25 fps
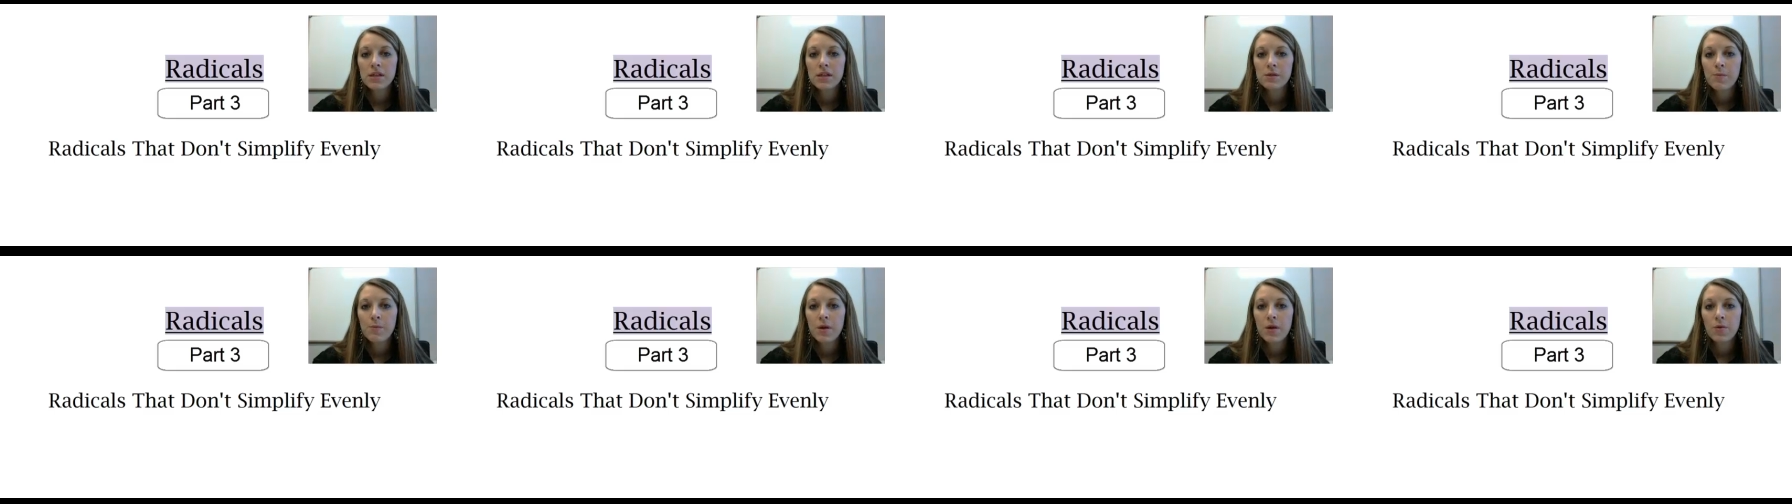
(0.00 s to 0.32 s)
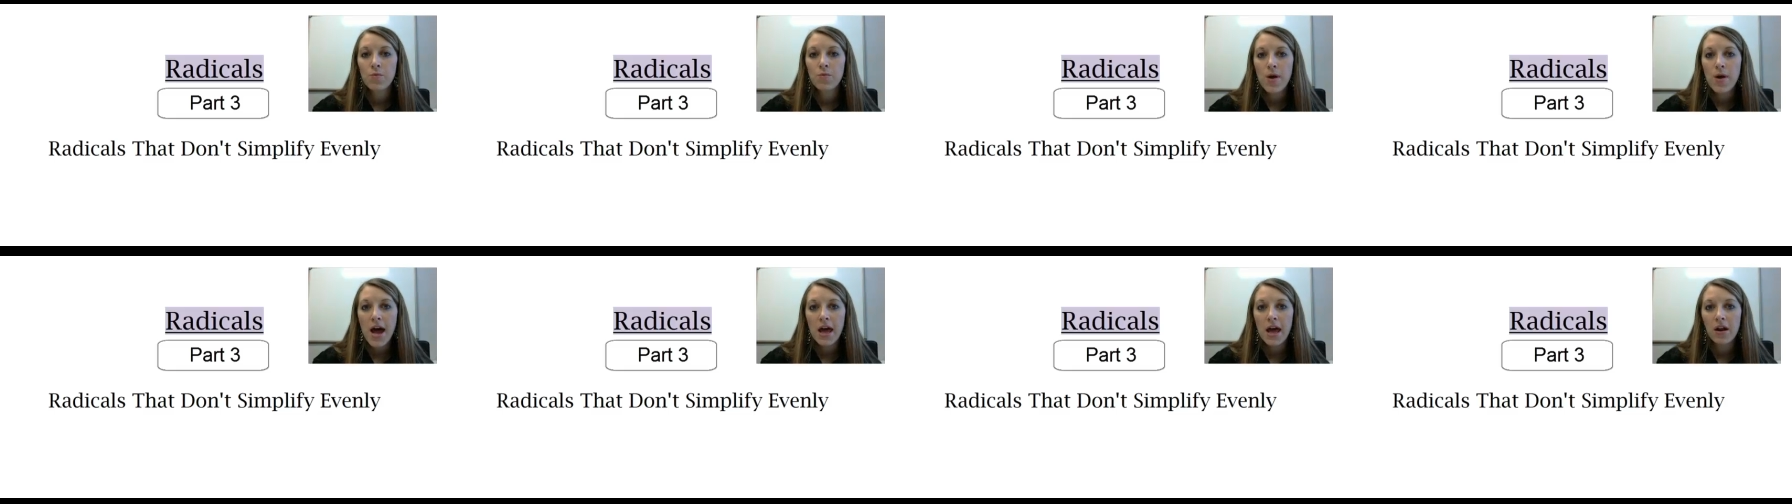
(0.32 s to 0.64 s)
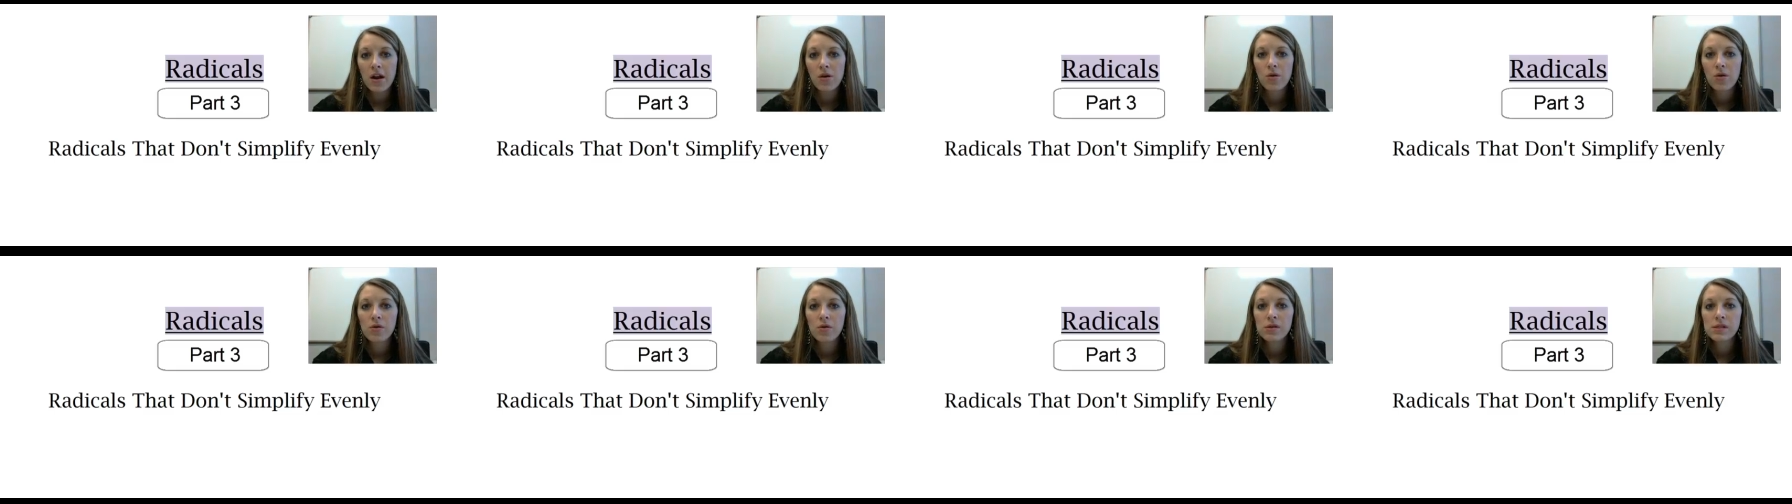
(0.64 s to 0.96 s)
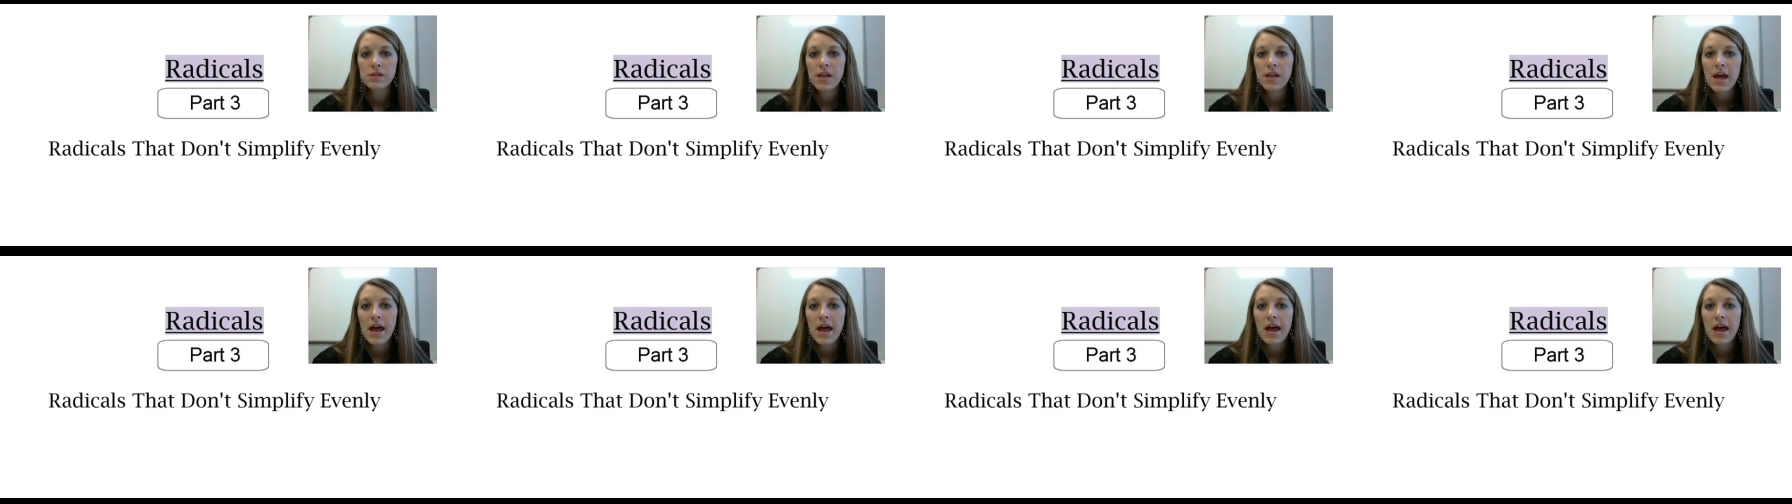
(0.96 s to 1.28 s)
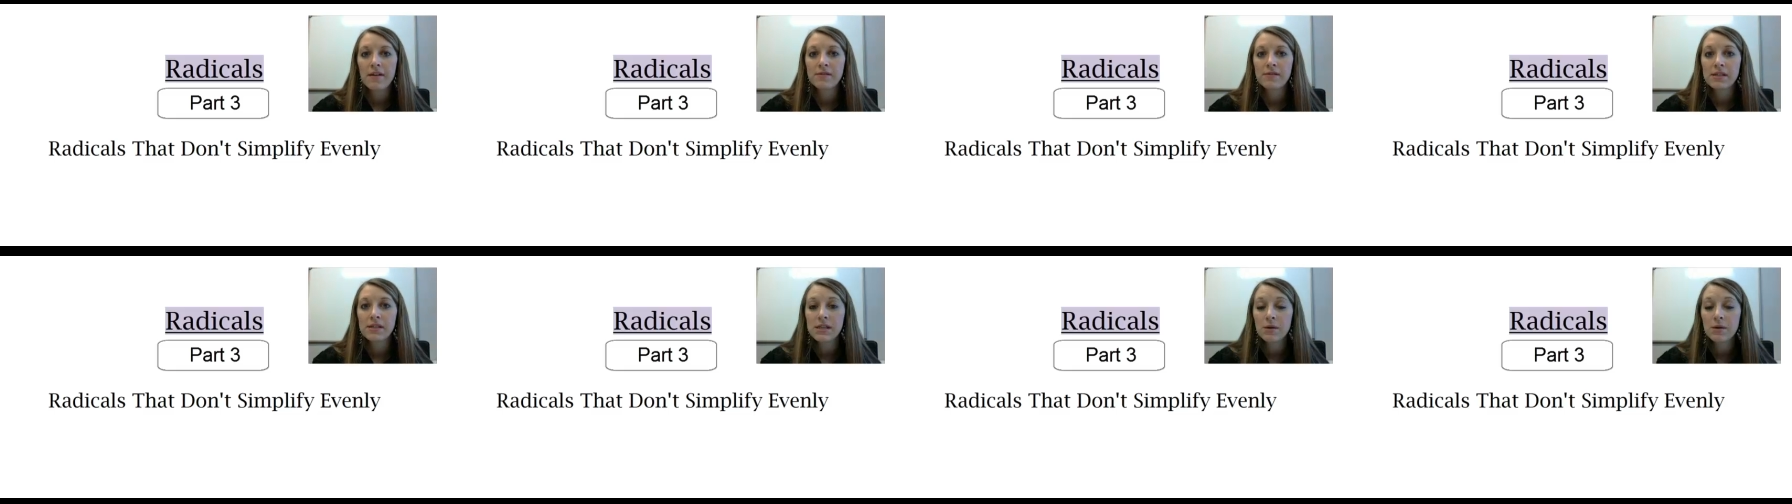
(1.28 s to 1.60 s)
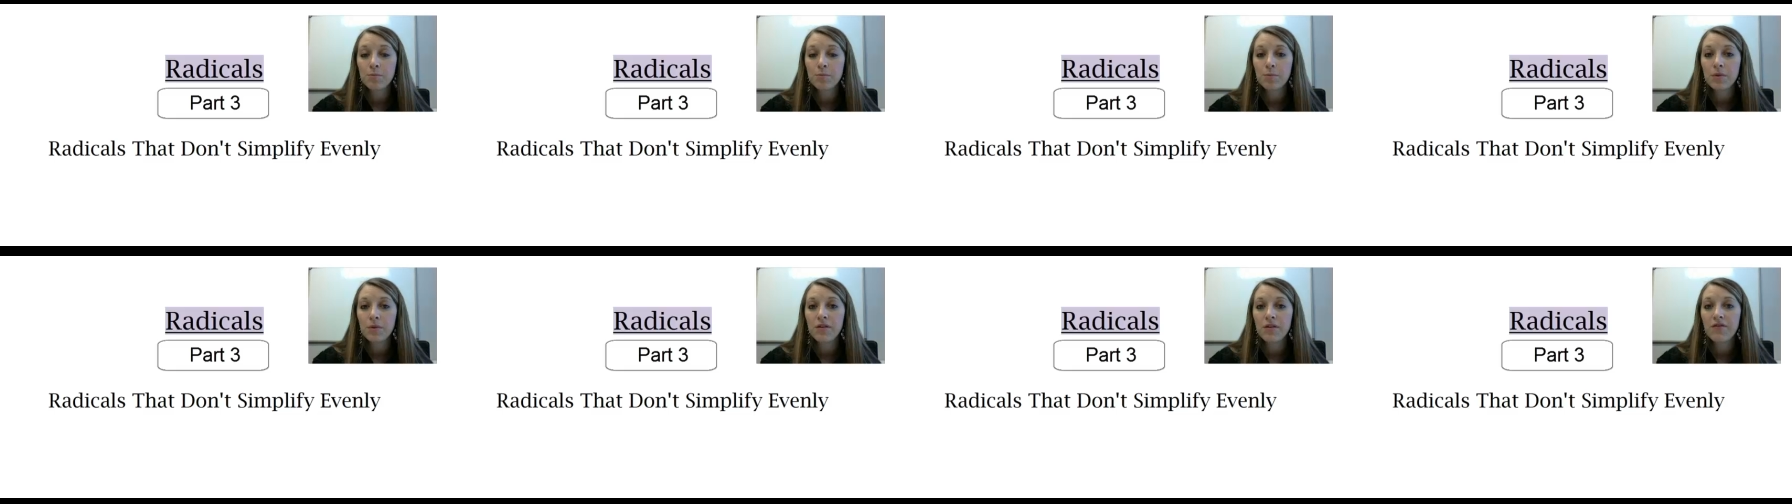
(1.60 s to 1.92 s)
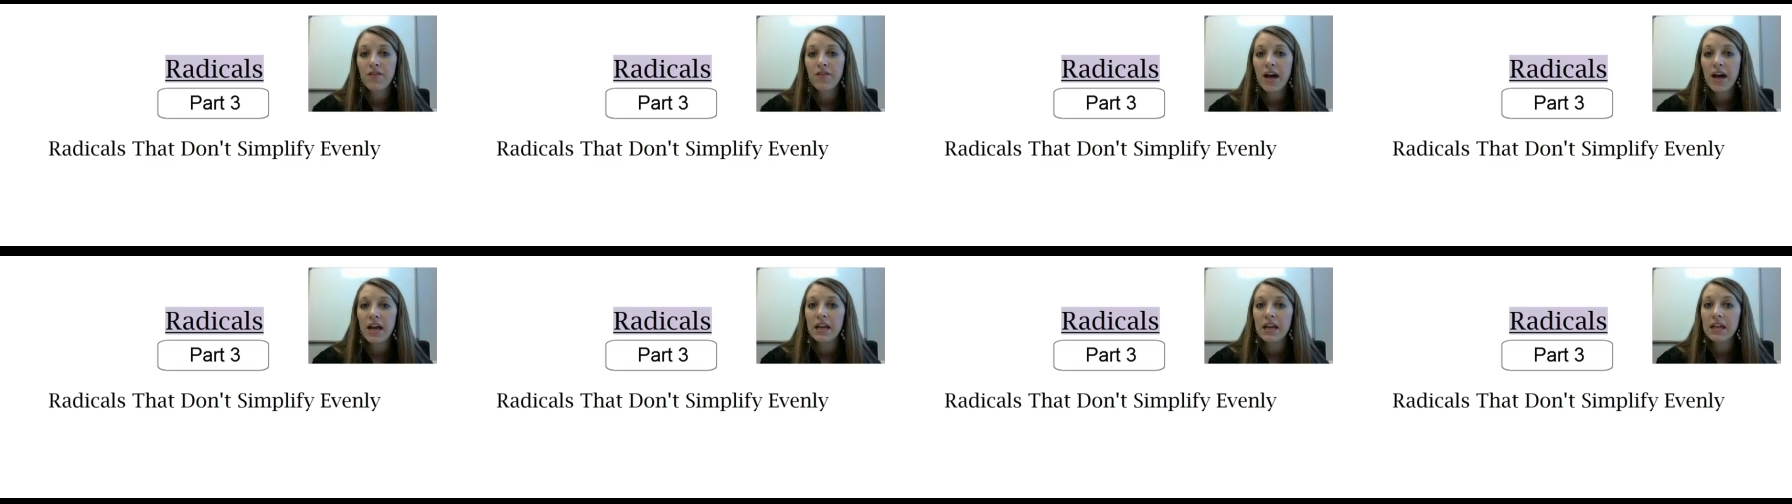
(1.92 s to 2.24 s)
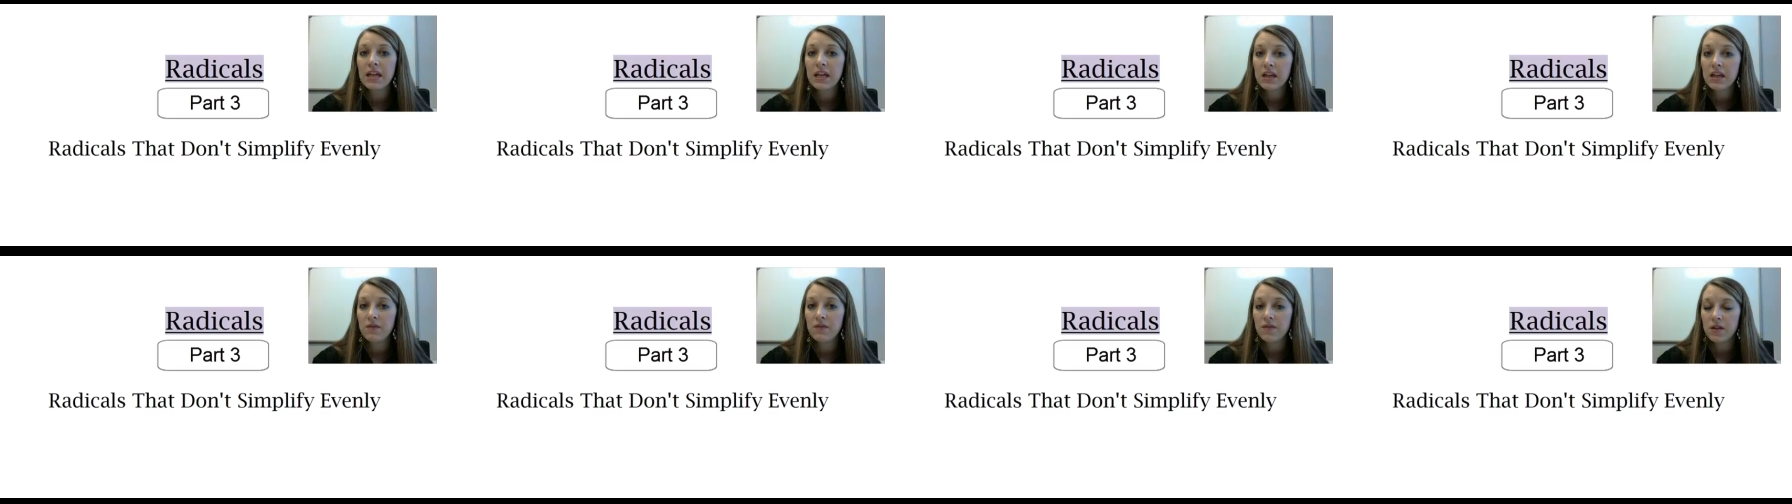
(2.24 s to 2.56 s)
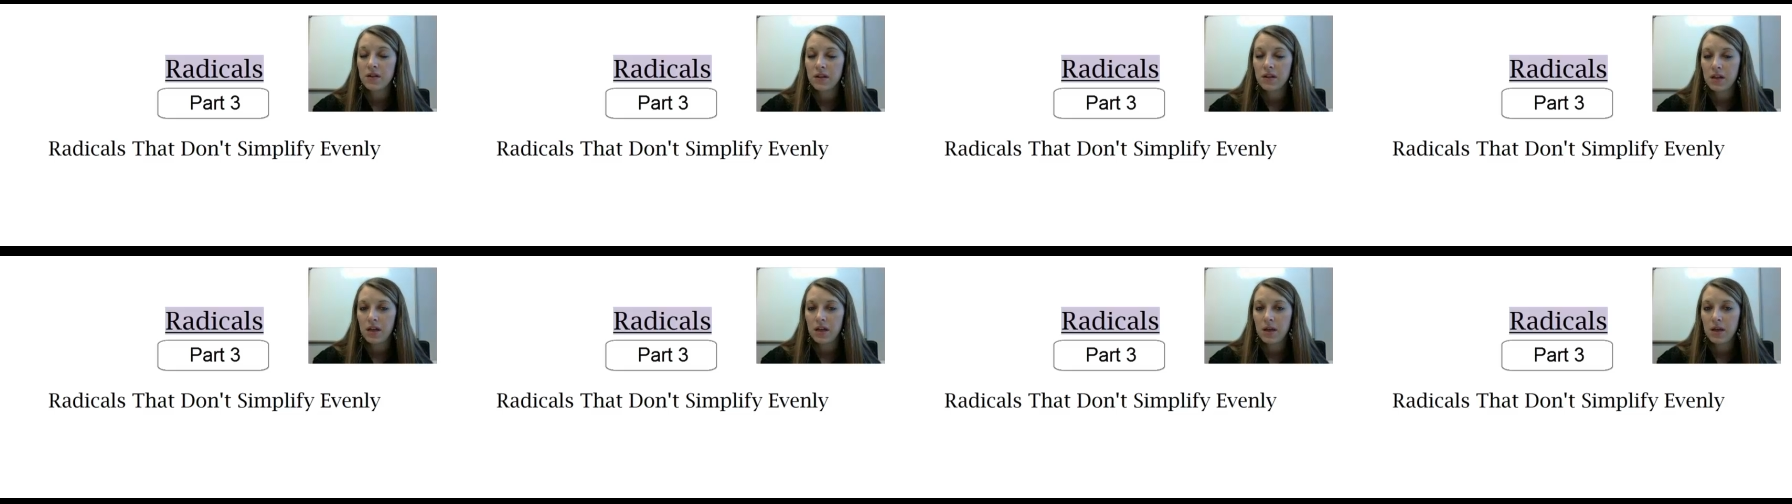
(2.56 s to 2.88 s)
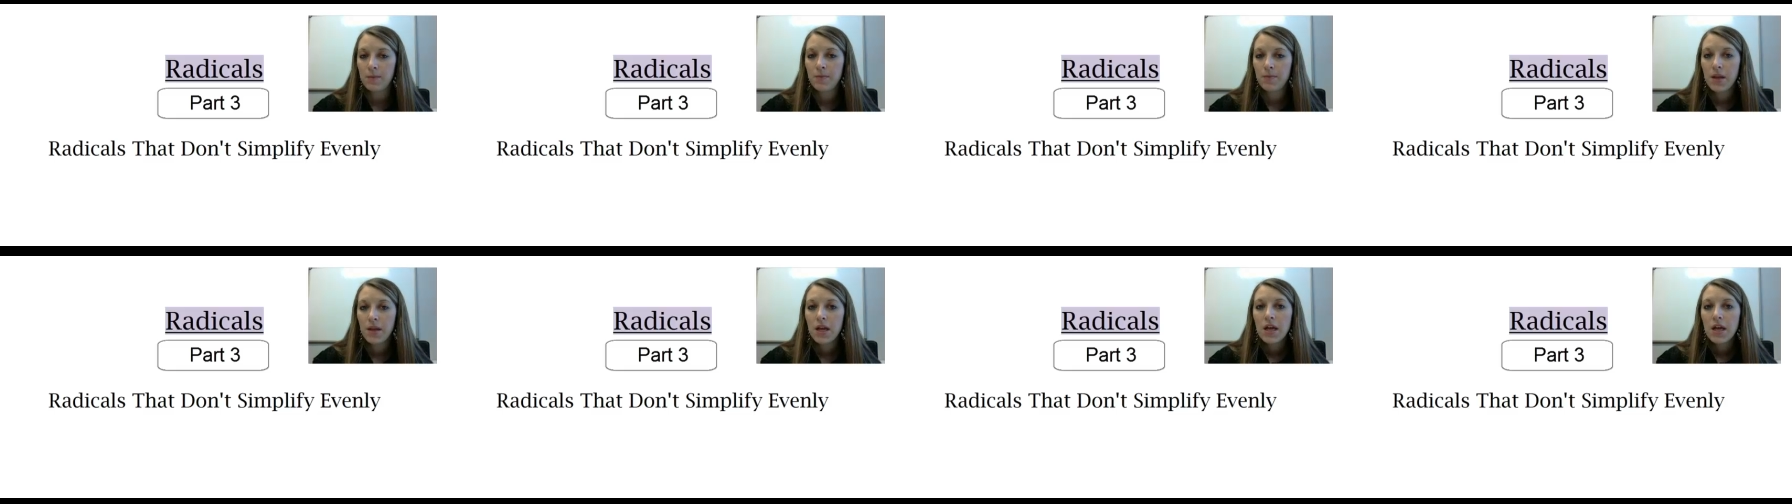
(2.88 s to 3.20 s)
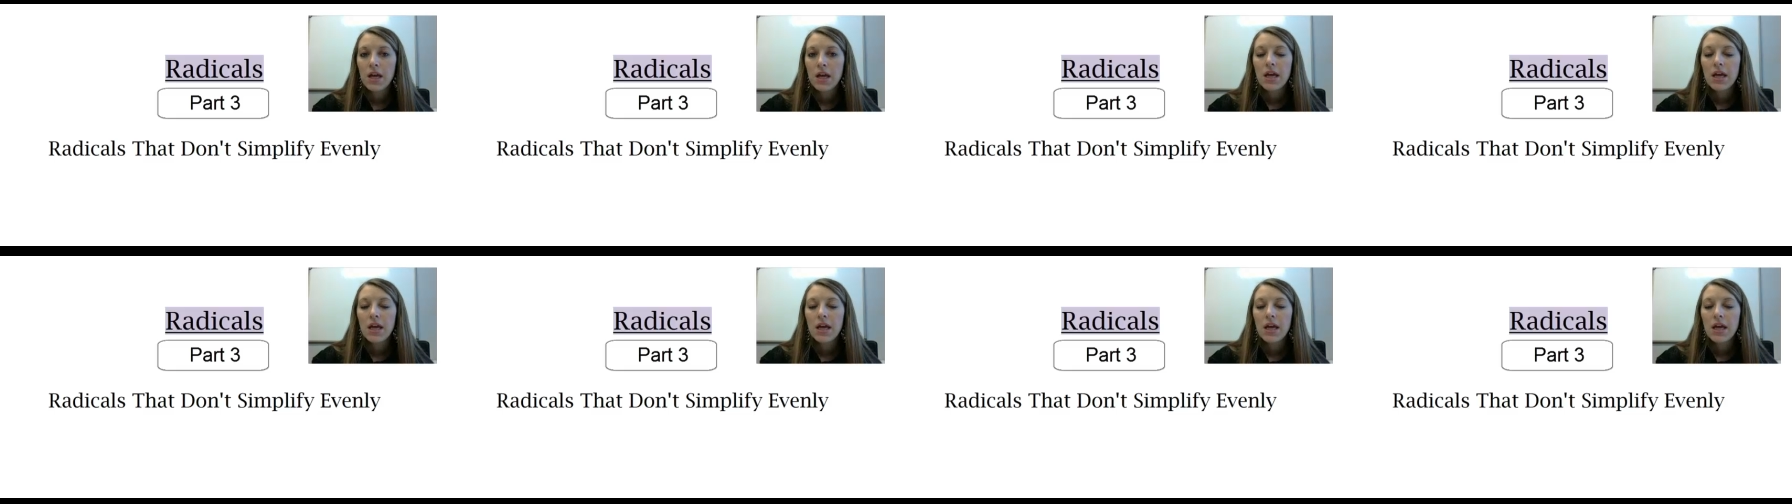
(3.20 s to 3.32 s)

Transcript: it's been radicals that have simplified evenly.